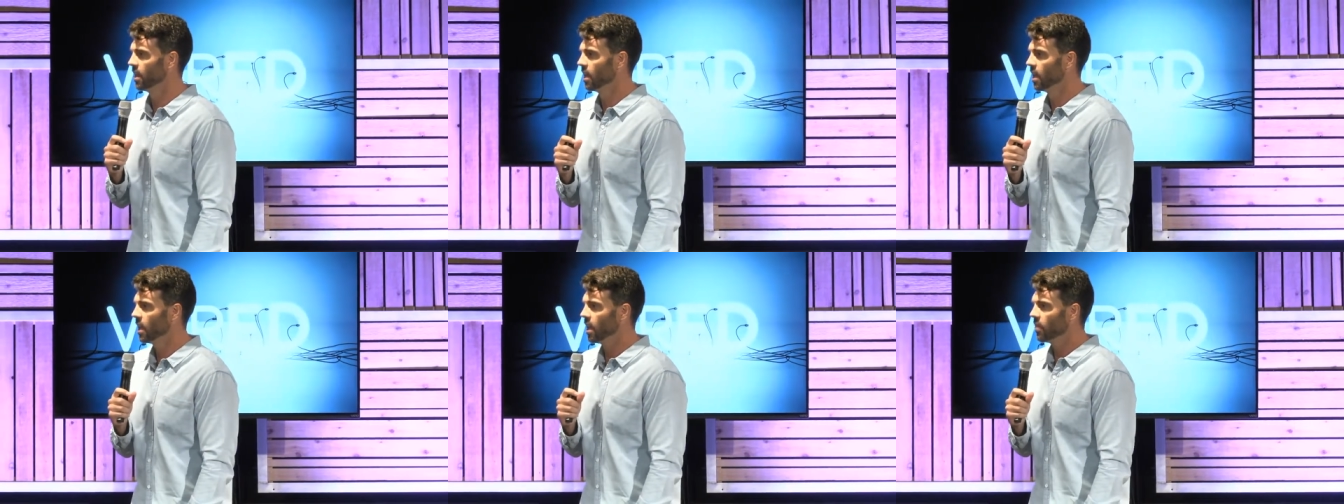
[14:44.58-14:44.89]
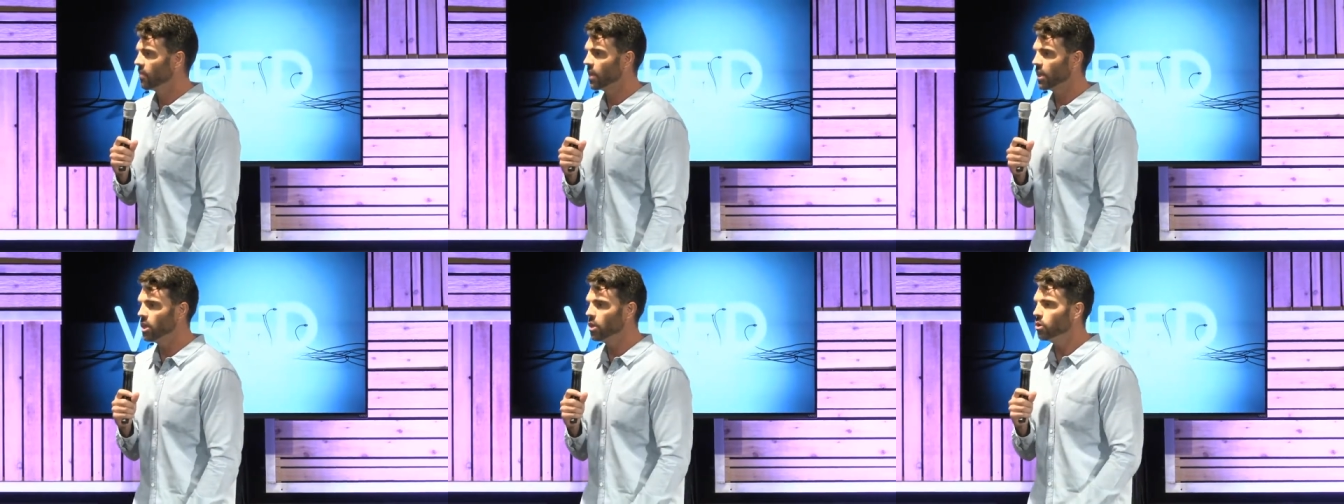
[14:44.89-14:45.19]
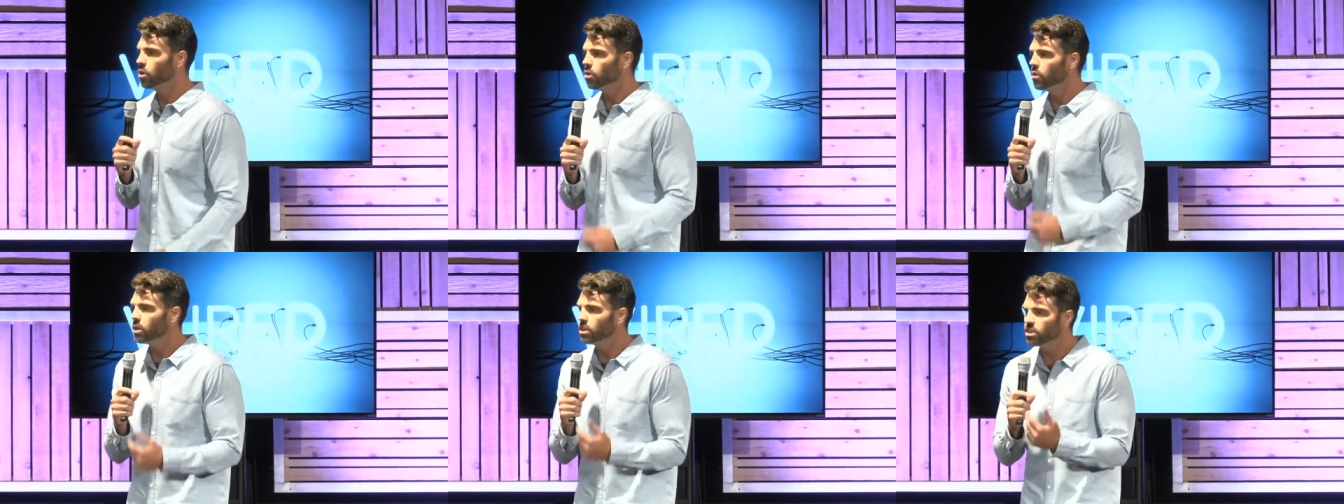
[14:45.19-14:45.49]
That you, you
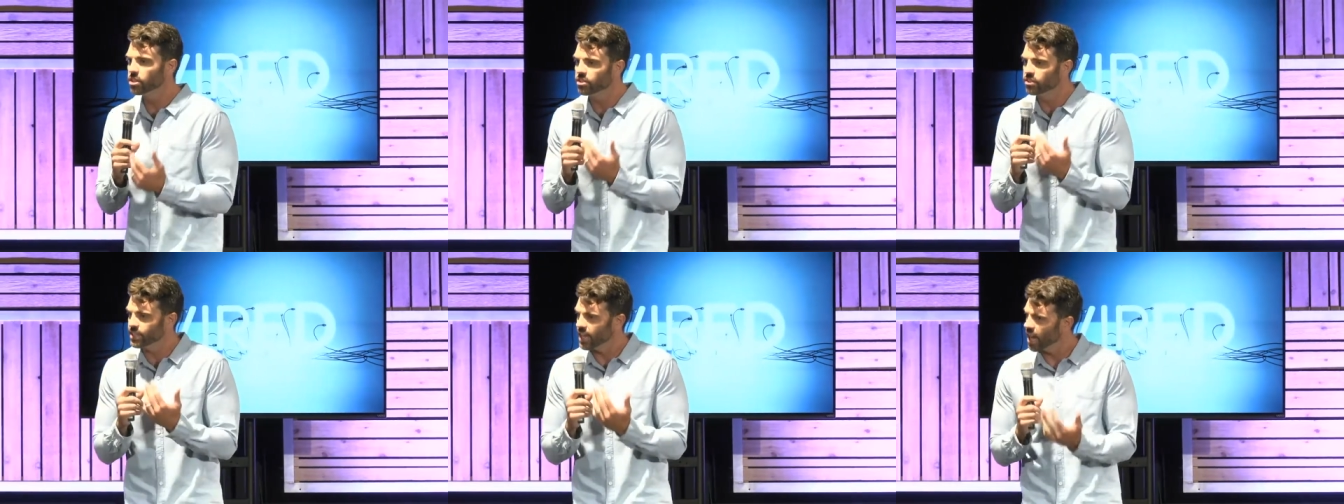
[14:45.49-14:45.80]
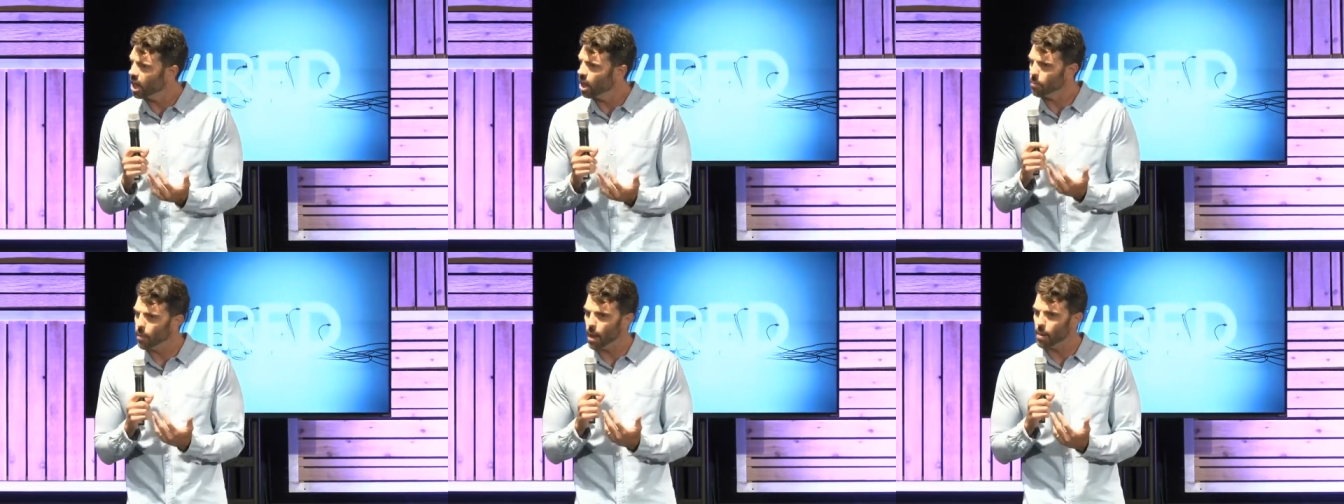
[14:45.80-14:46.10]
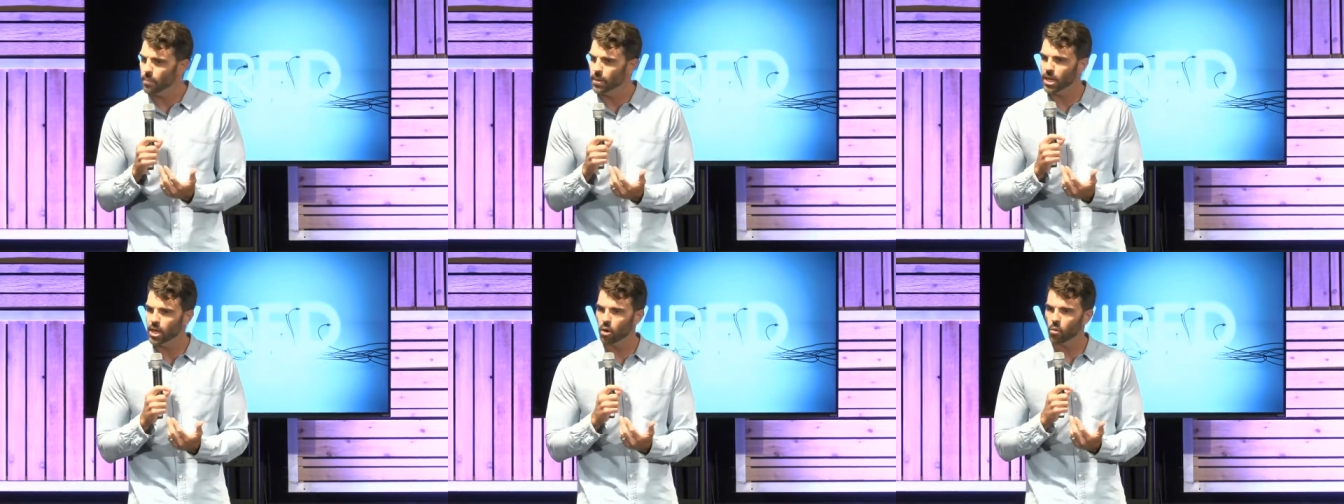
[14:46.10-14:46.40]
can just tell by
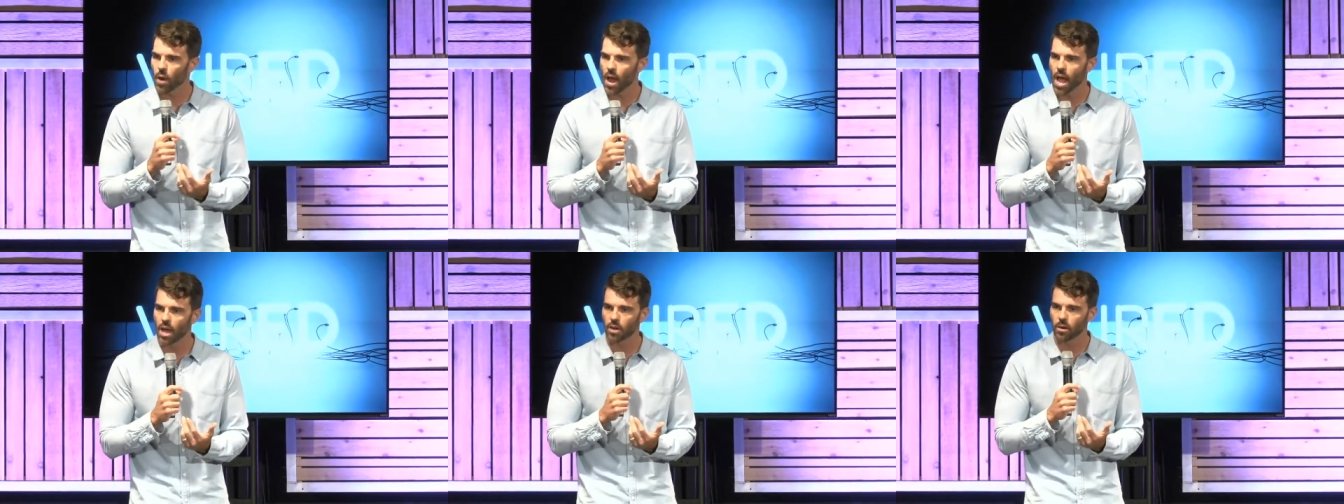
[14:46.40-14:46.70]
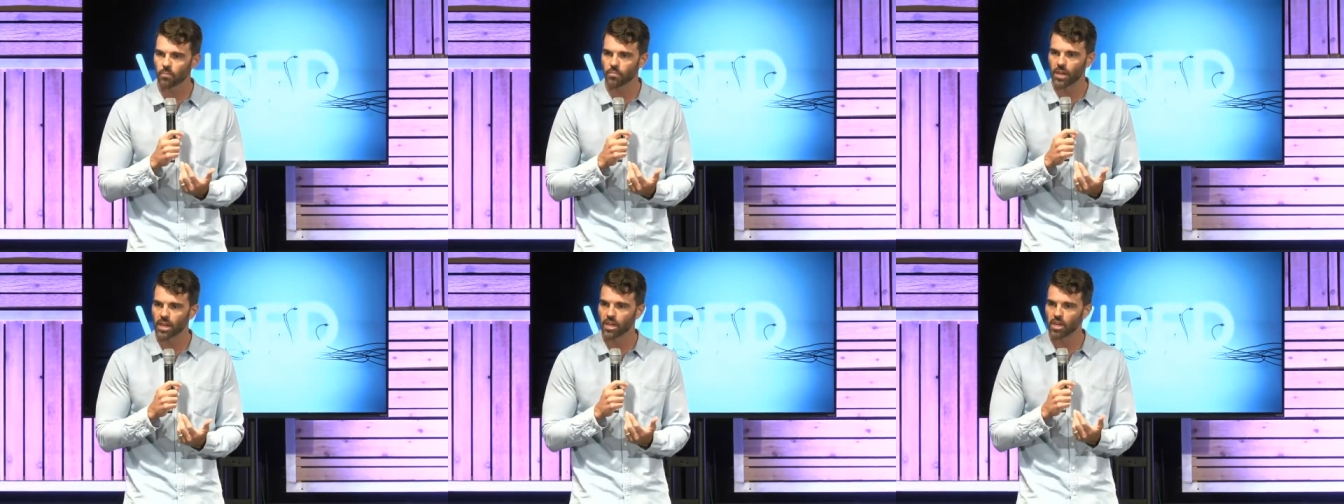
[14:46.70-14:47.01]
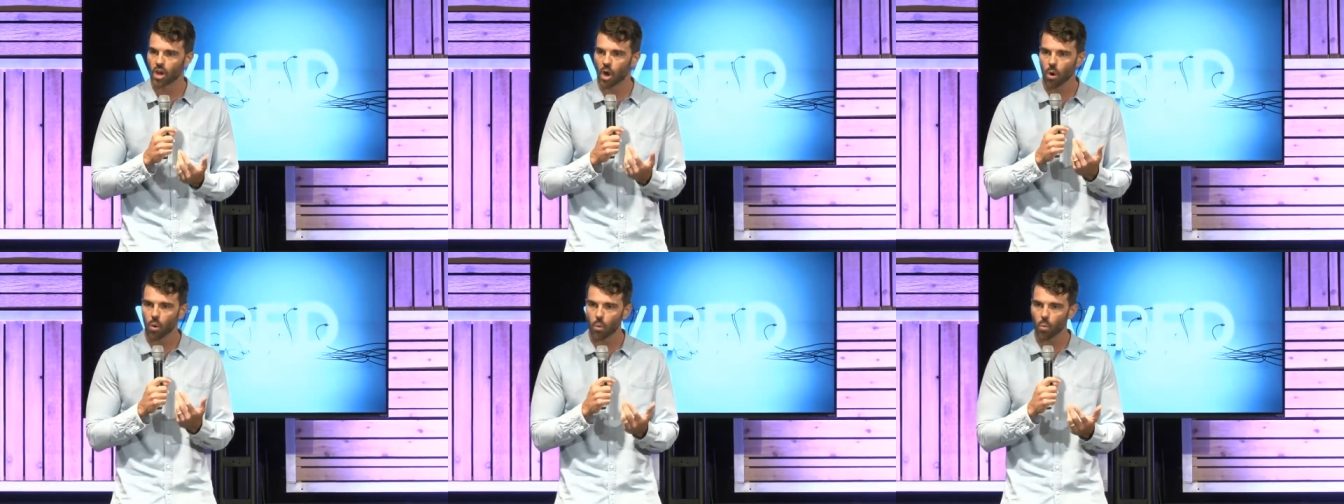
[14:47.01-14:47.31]
being around them, they
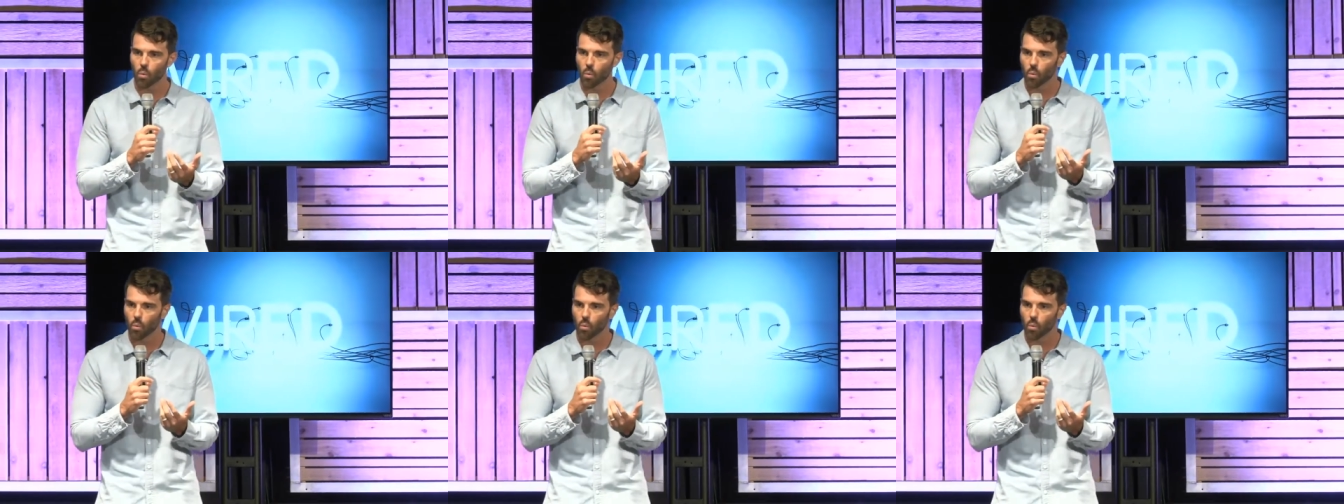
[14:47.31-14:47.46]
know,